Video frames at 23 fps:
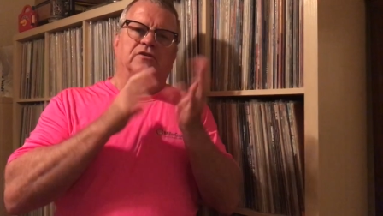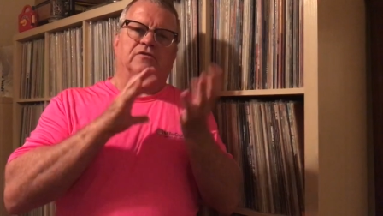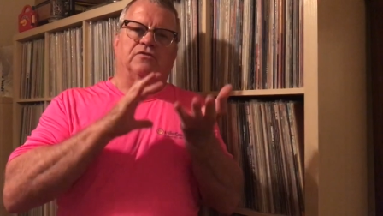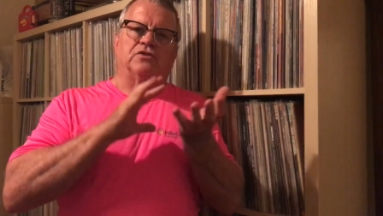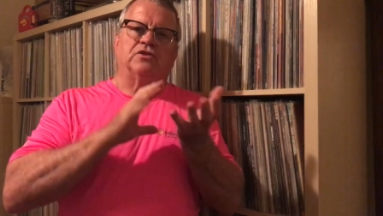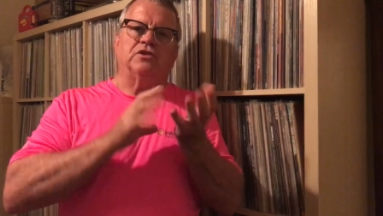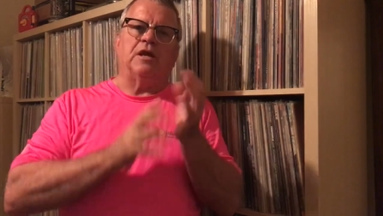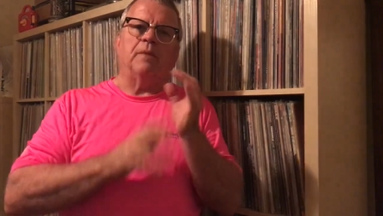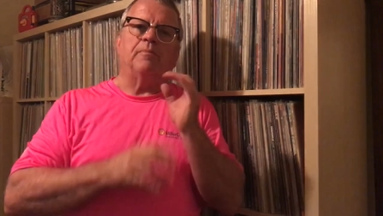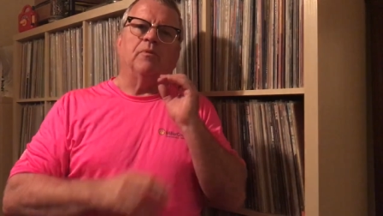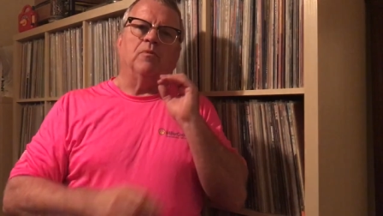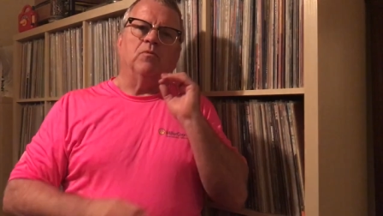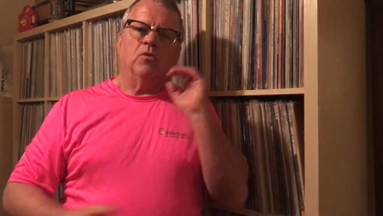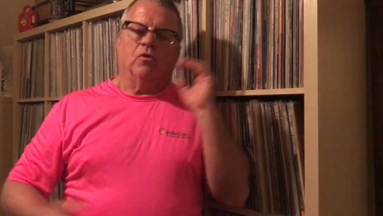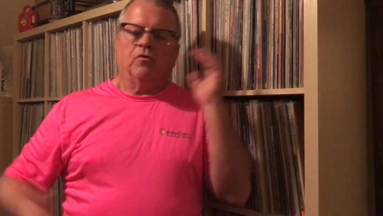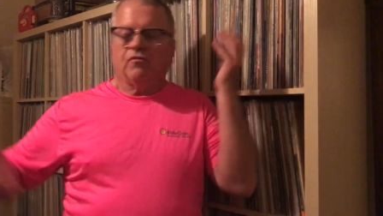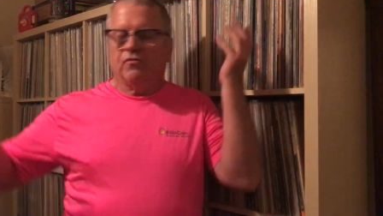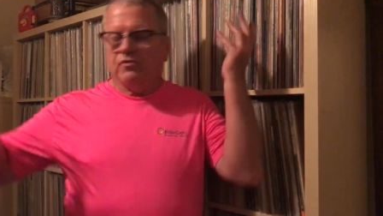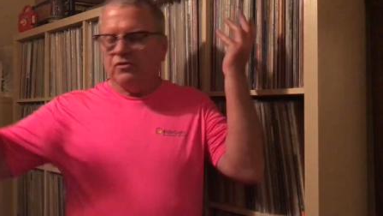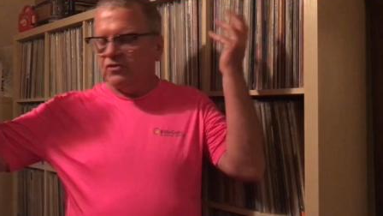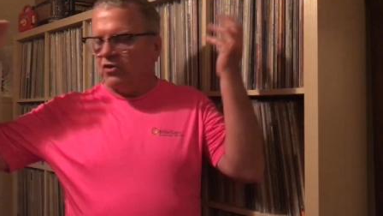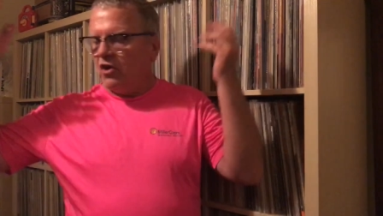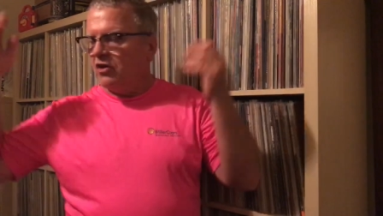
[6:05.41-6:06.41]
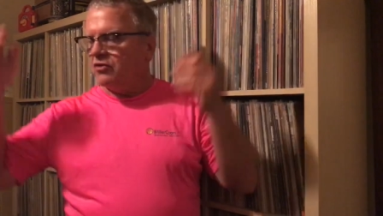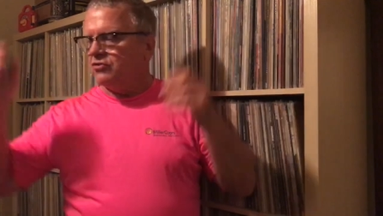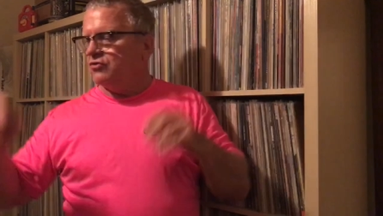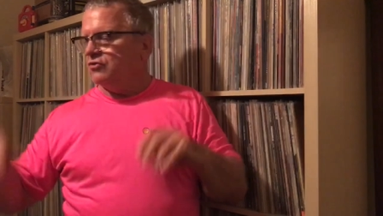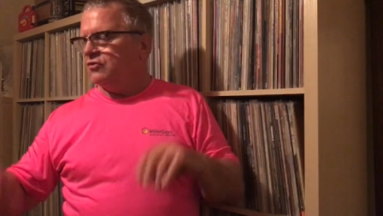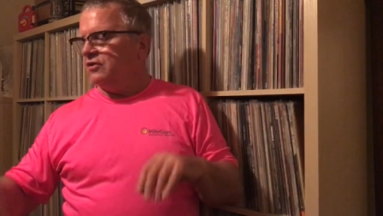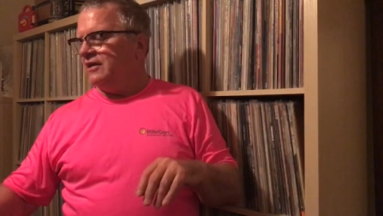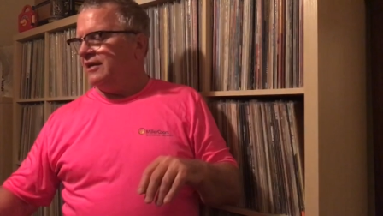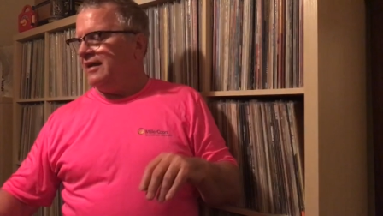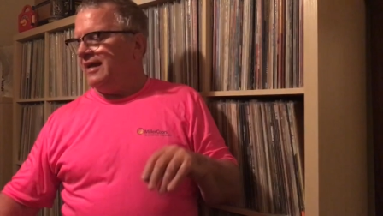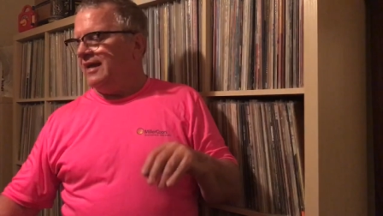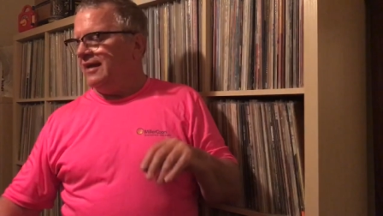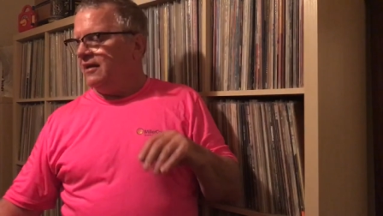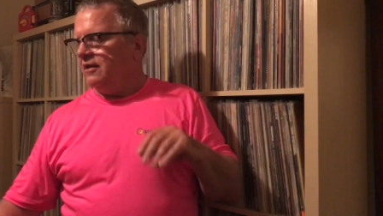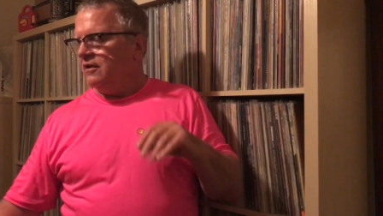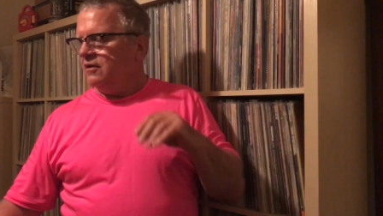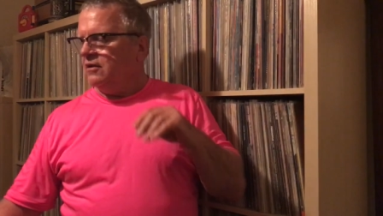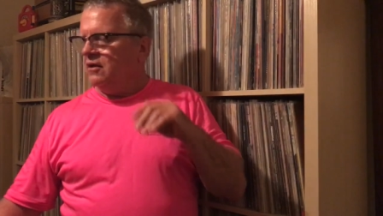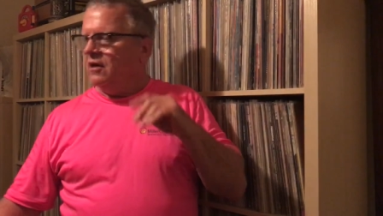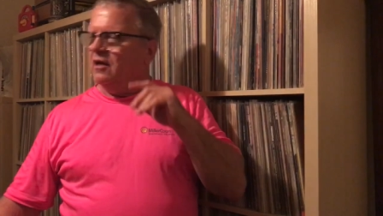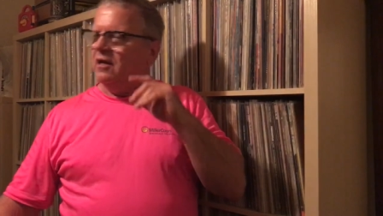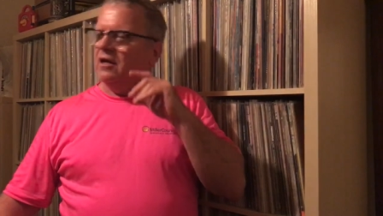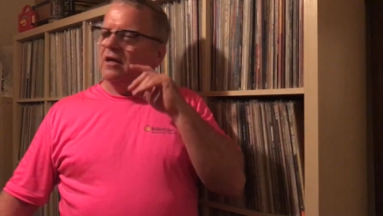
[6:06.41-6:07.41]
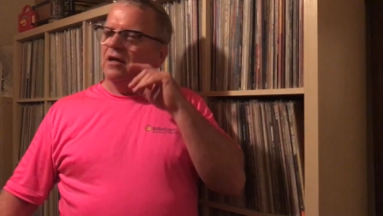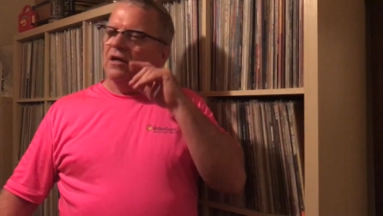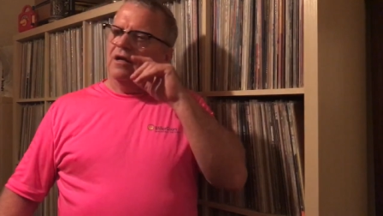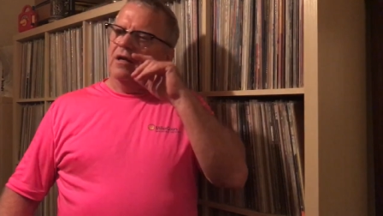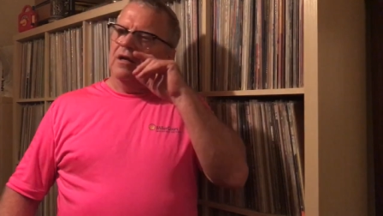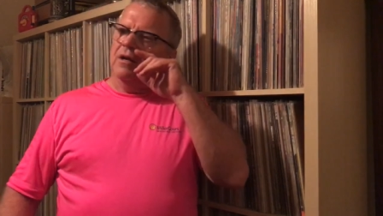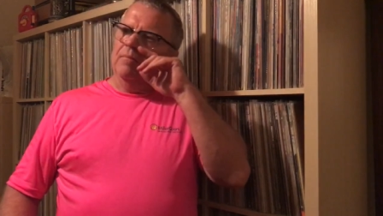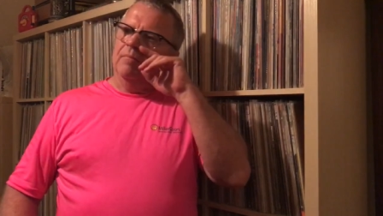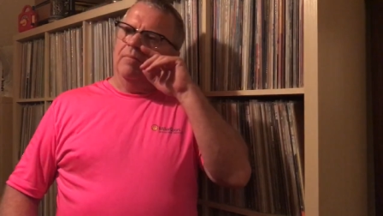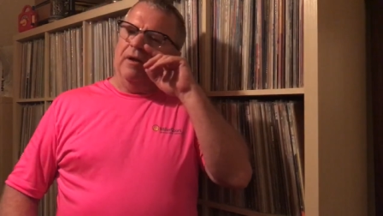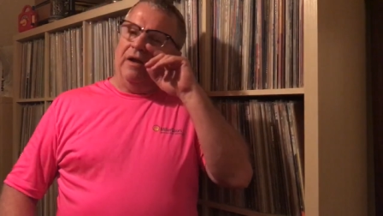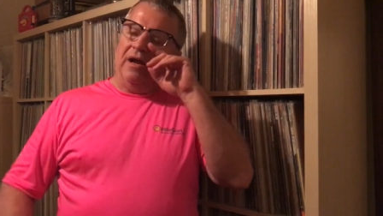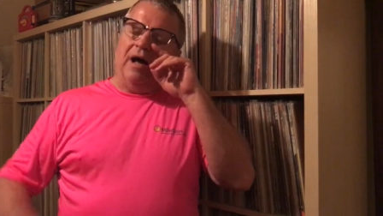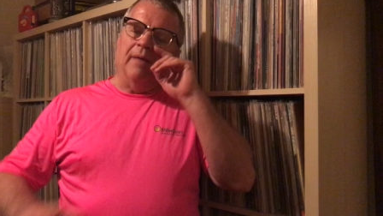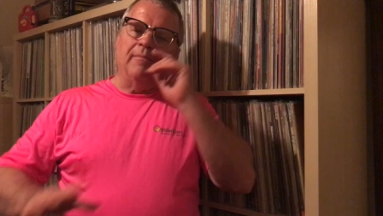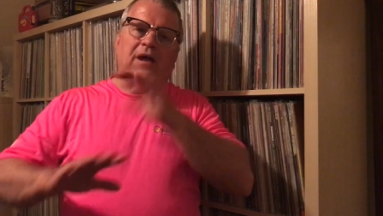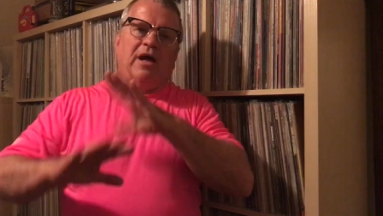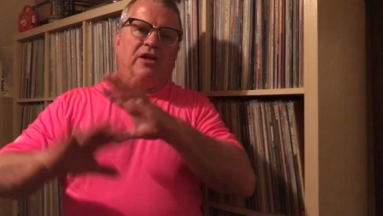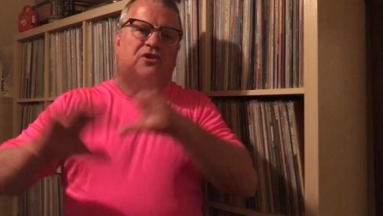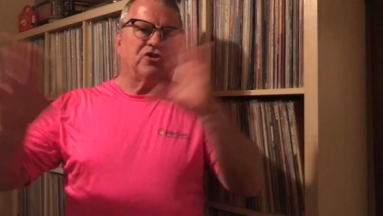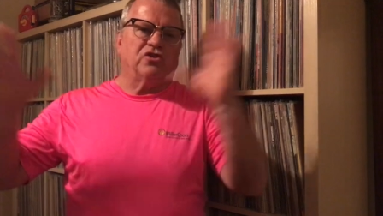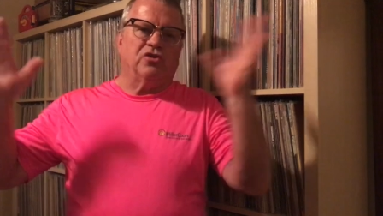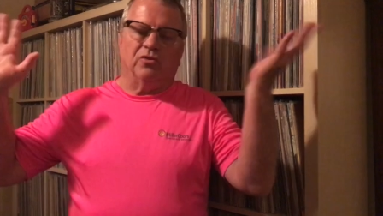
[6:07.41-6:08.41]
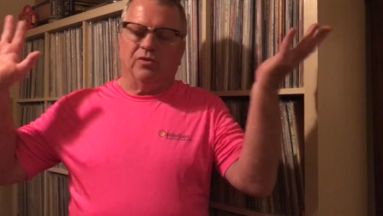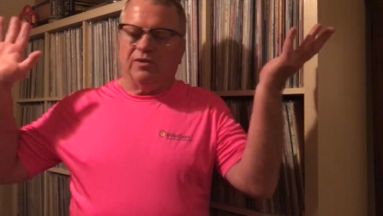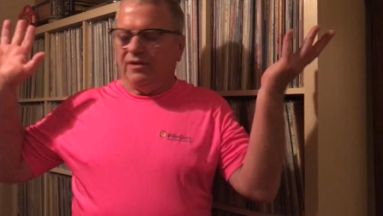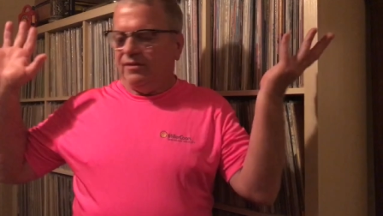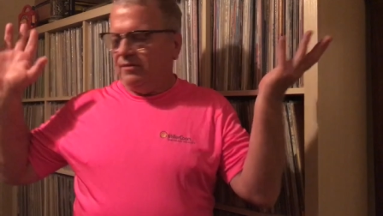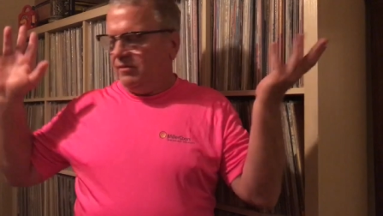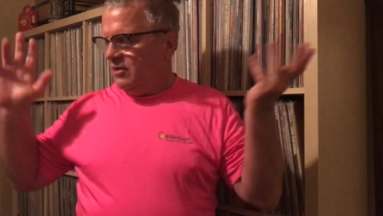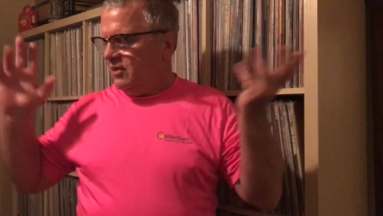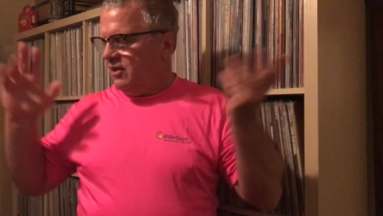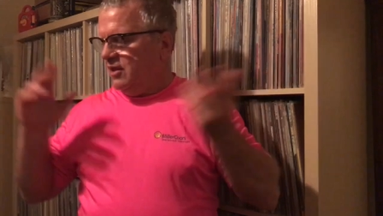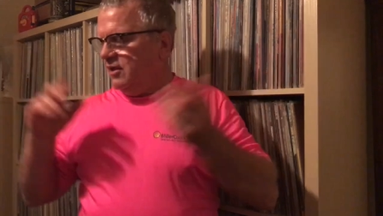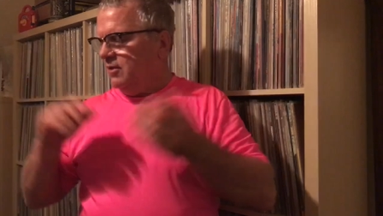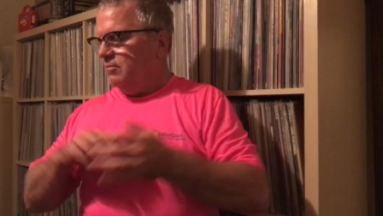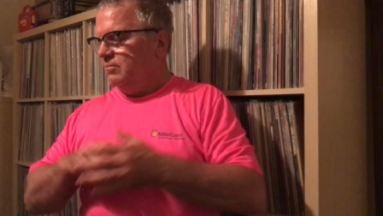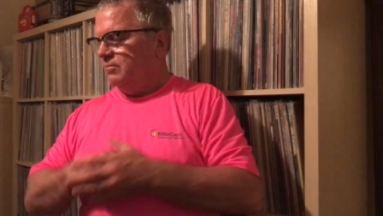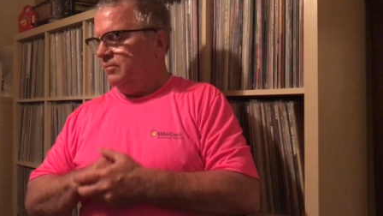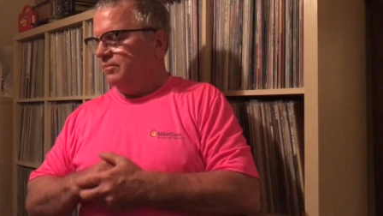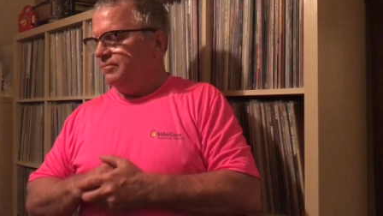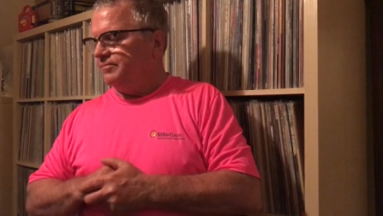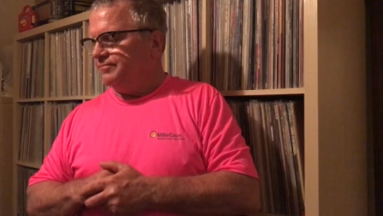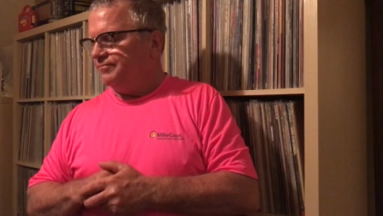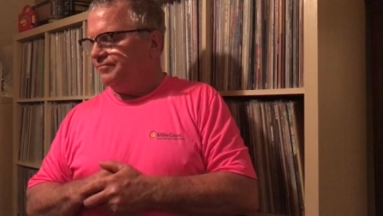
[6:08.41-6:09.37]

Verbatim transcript: of Steppenwolf is also Canadian, but I'm not showing them.